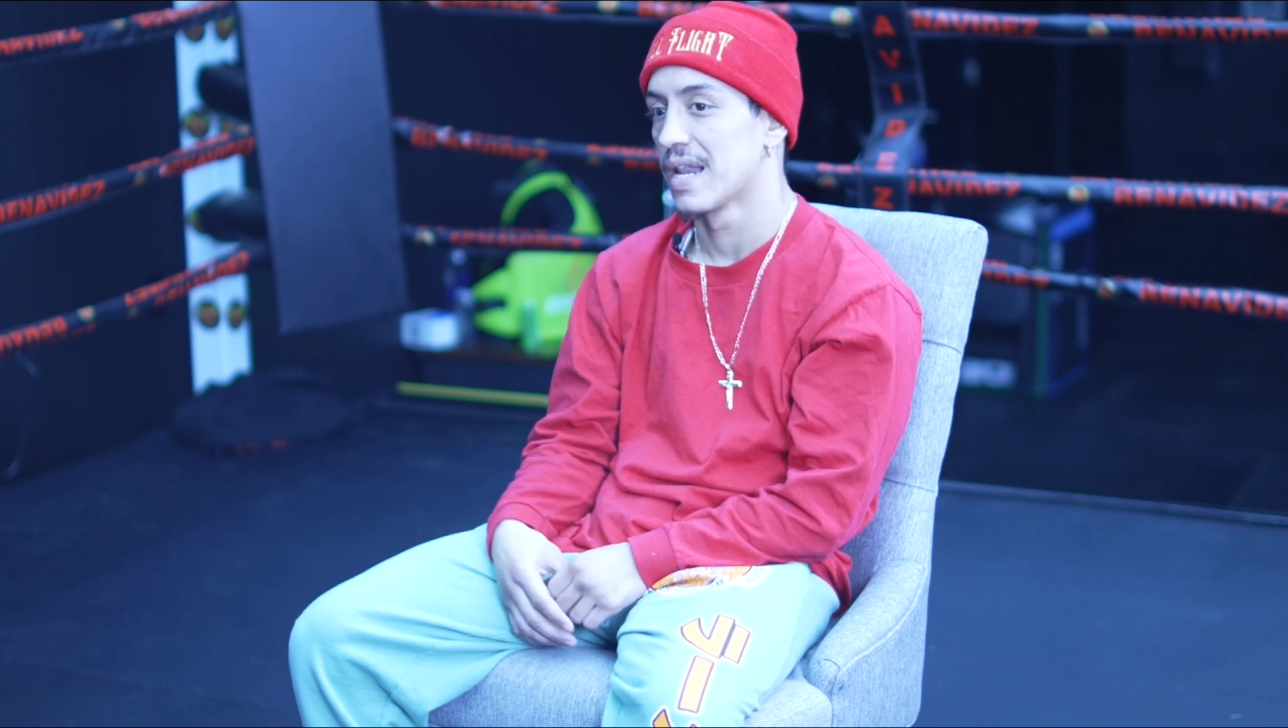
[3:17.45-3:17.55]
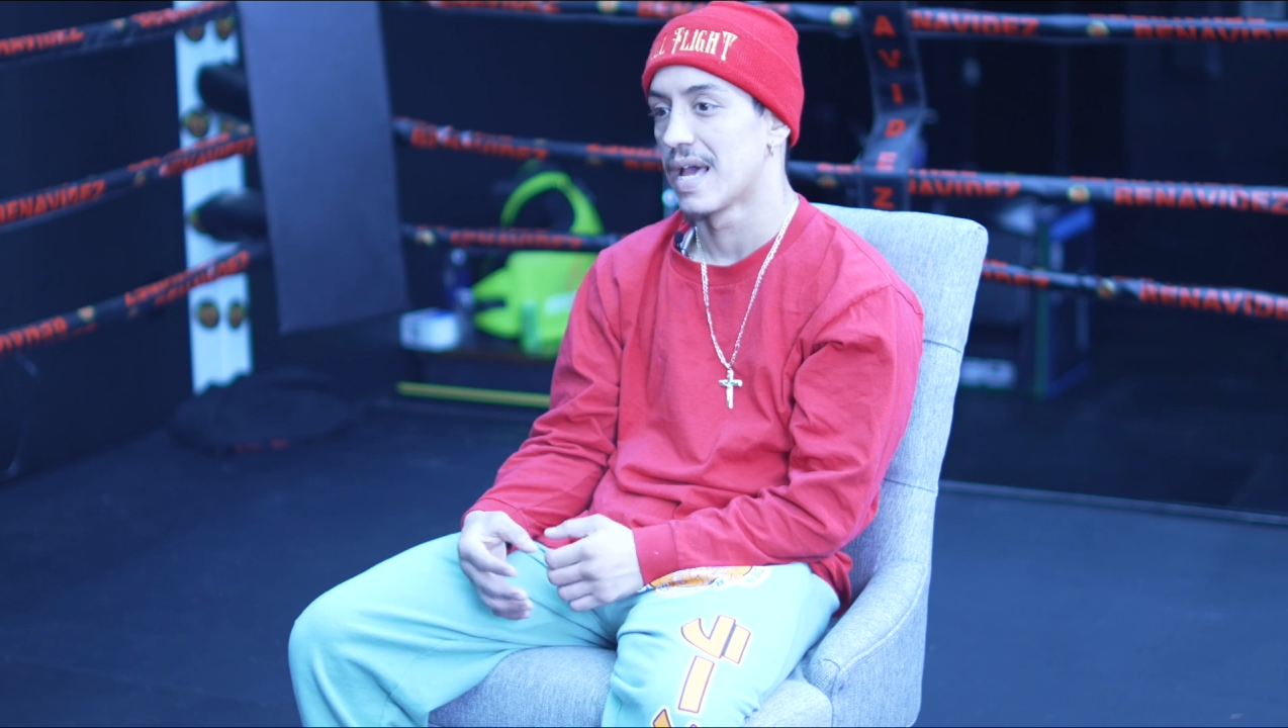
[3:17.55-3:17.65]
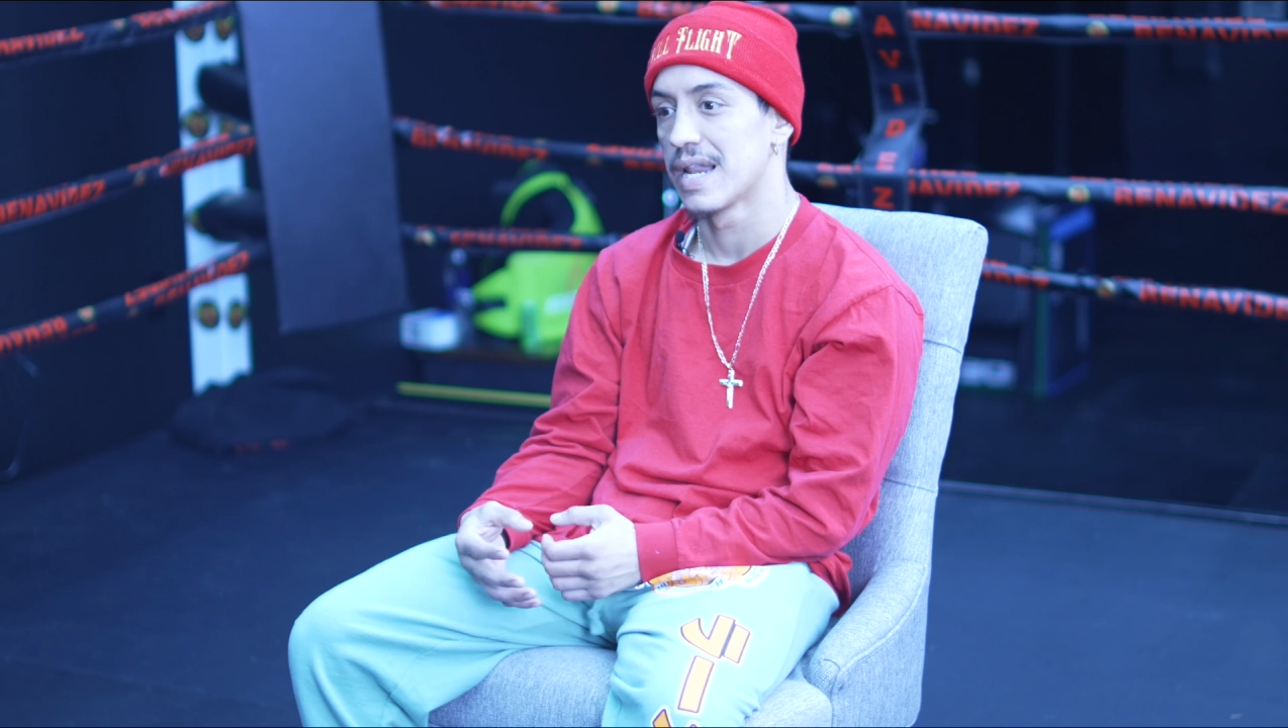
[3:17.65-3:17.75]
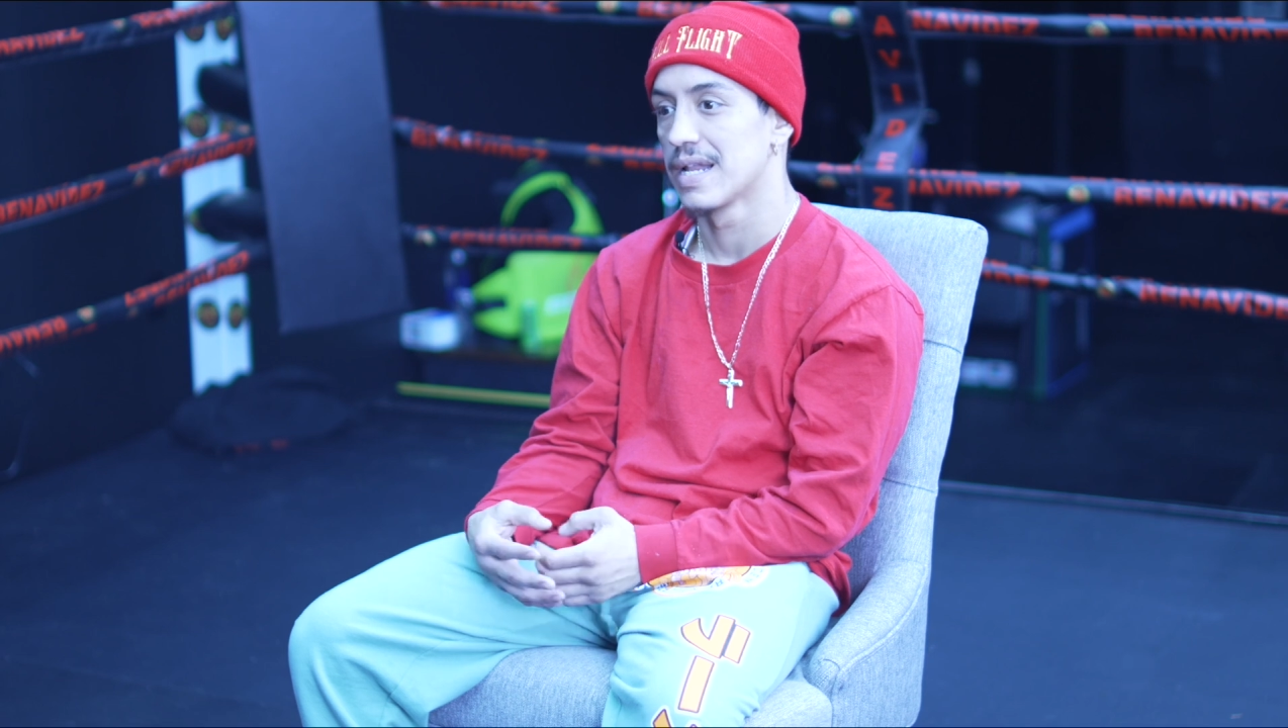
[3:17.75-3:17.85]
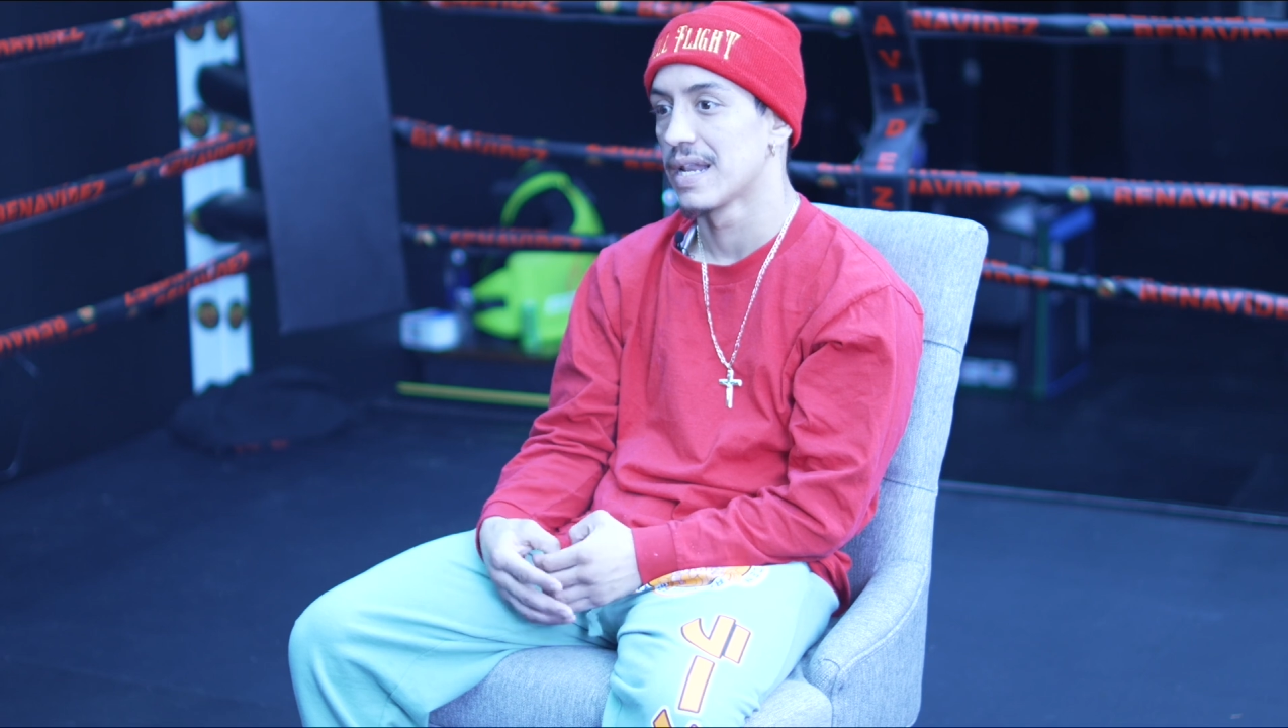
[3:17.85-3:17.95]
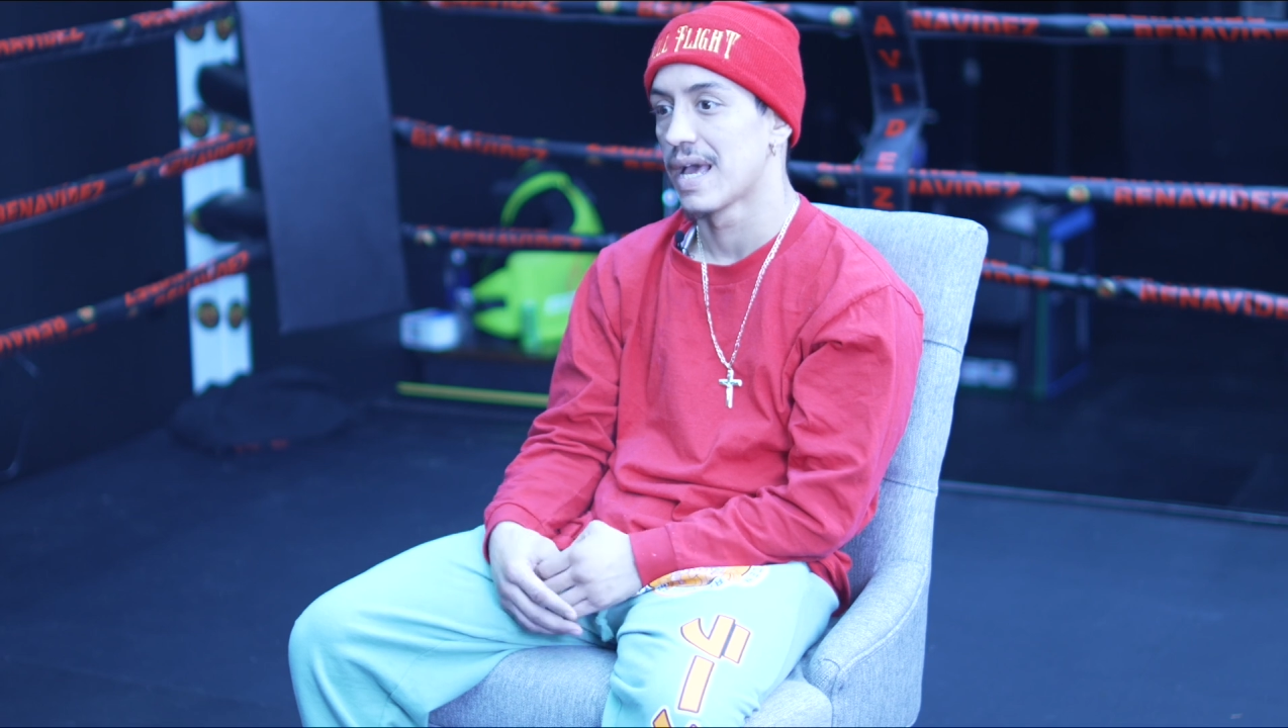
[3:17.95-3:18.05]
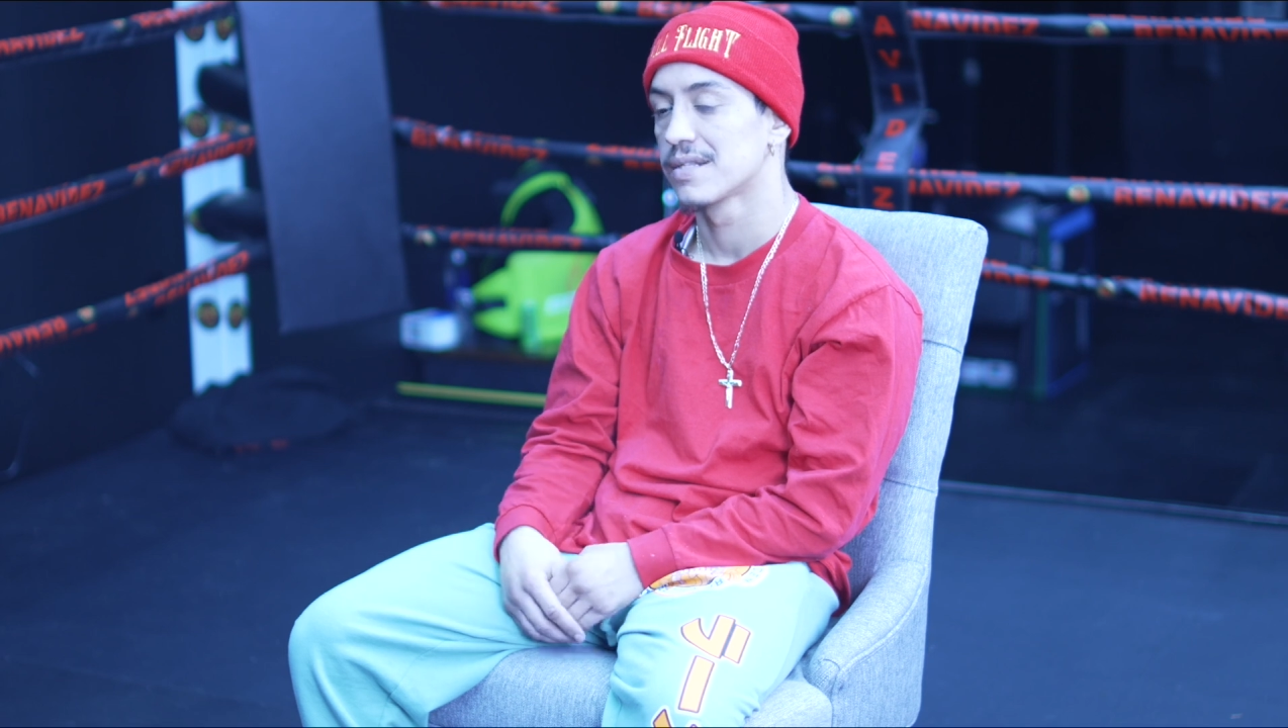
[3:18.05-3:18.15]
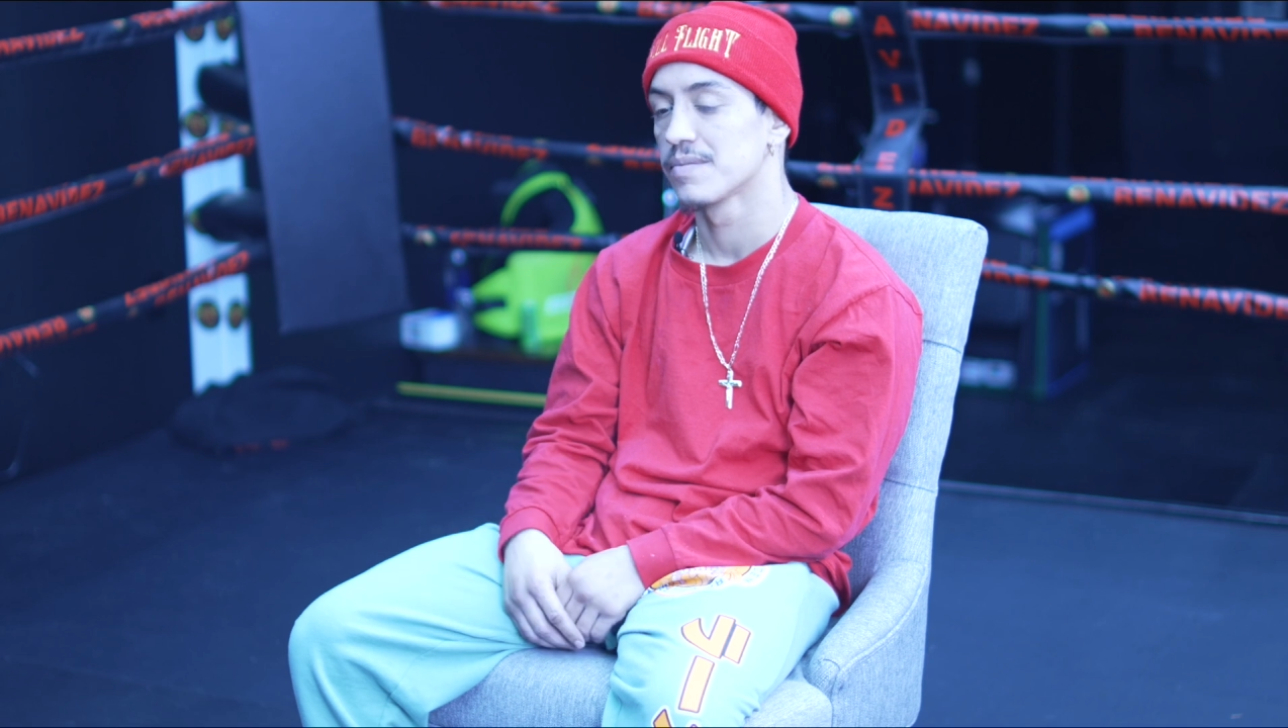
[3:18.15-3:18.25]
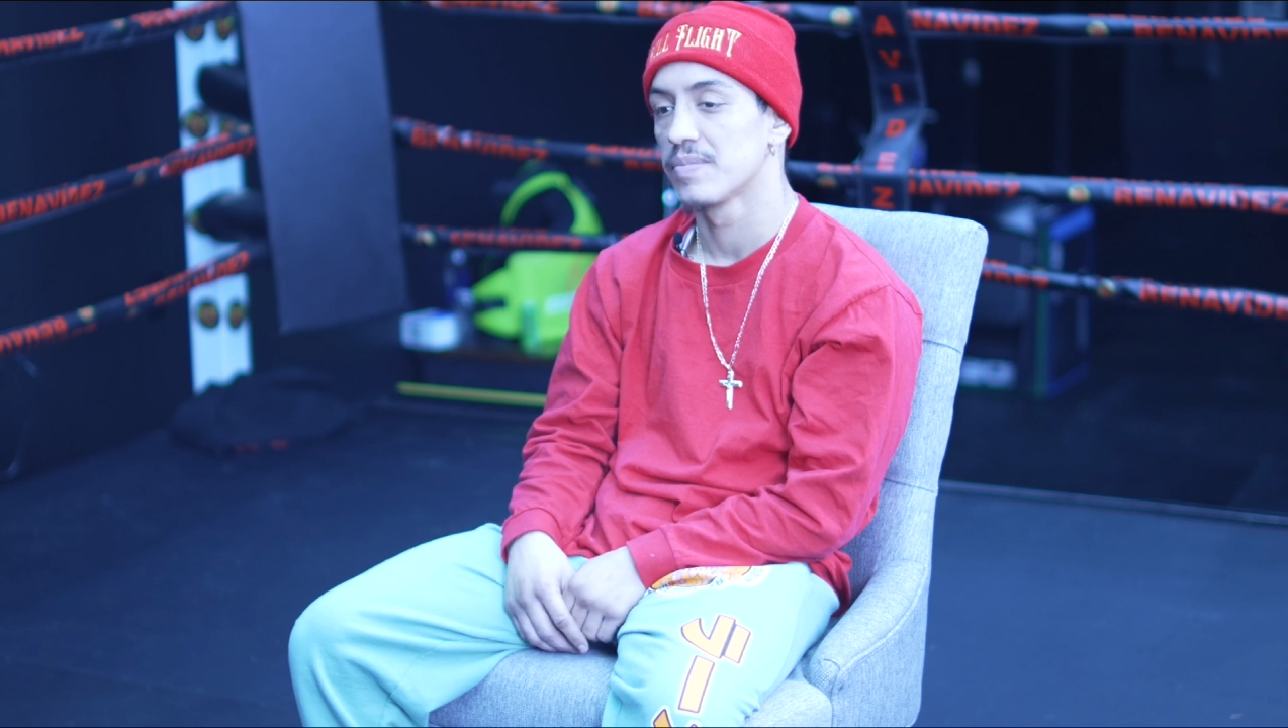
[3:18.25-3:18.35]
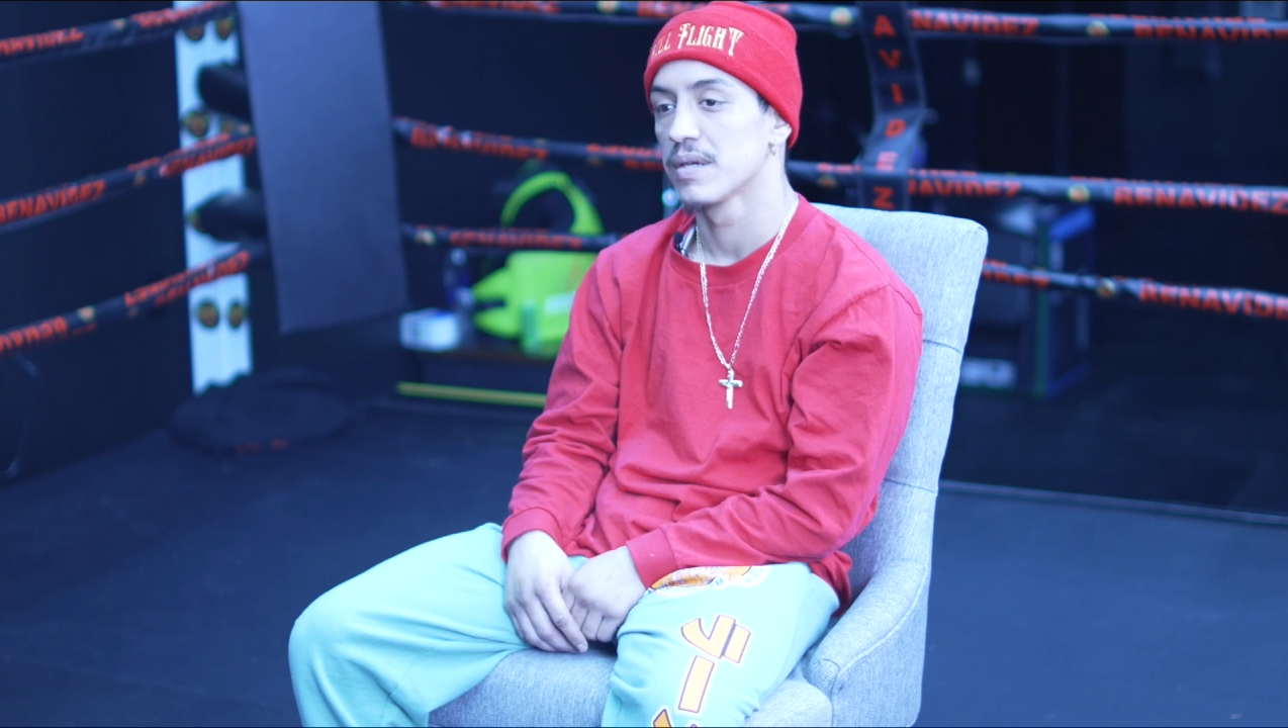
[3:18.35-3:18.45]
I didn't
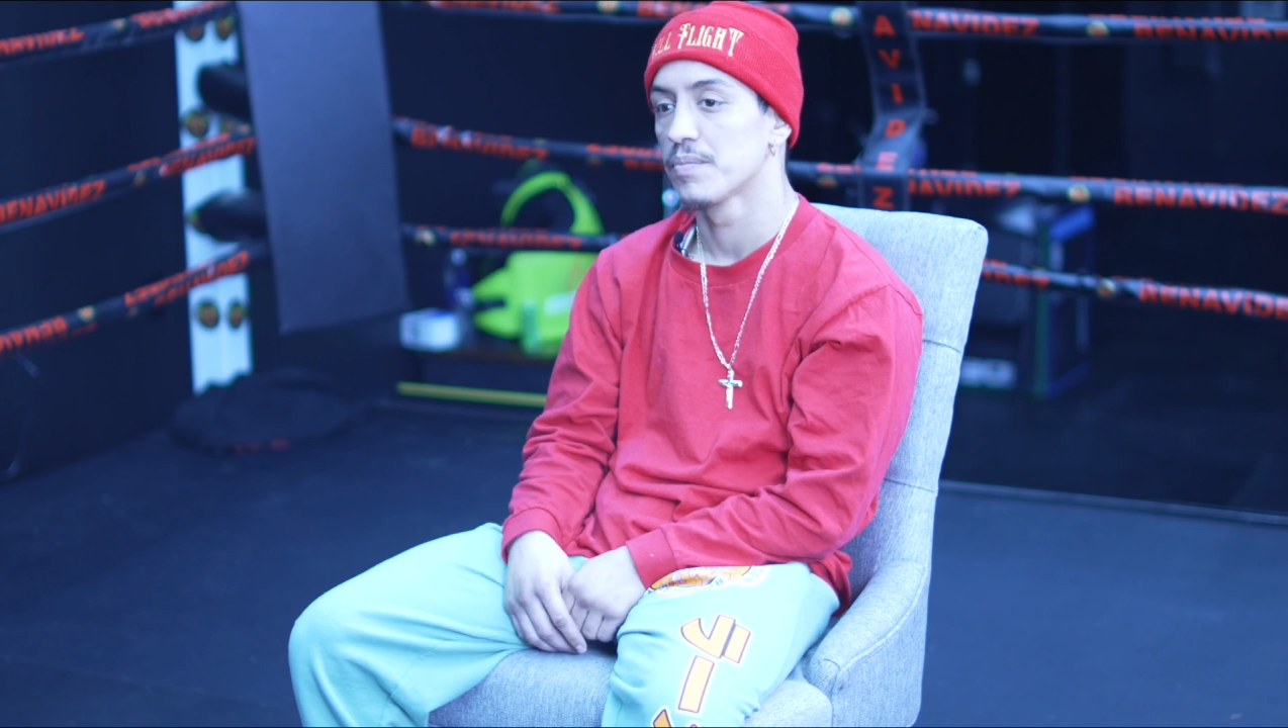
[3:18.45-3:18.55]
like to